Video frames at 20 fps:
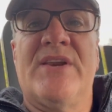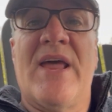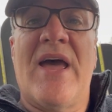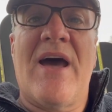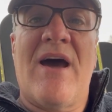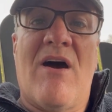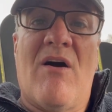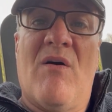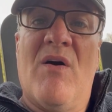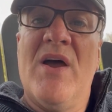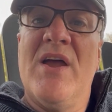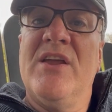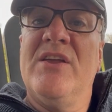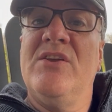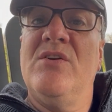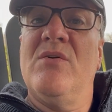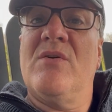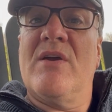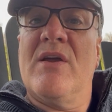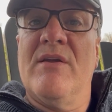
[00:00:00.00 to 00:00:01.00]
Now,
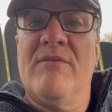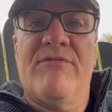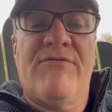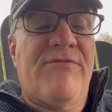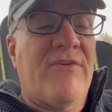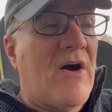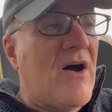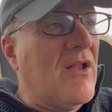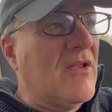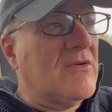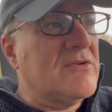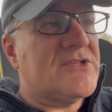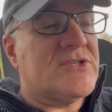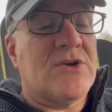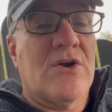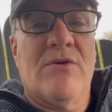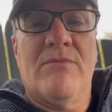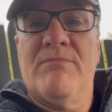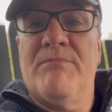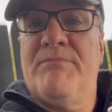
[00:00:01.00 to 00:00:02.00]
you can follow
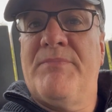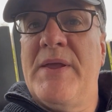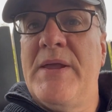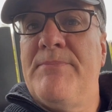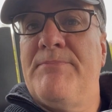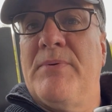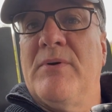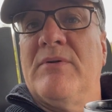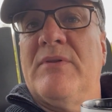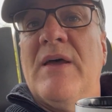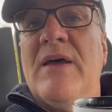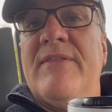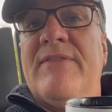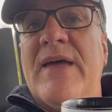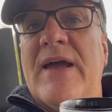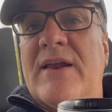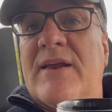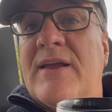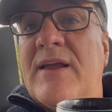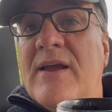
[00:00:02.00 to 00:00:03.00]
certain people
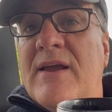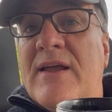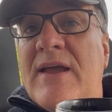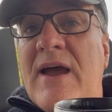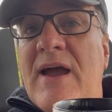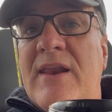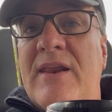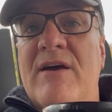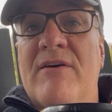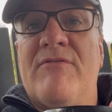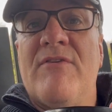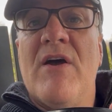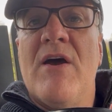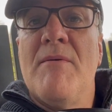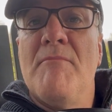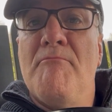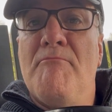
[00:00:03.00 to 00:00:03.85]
that can kind of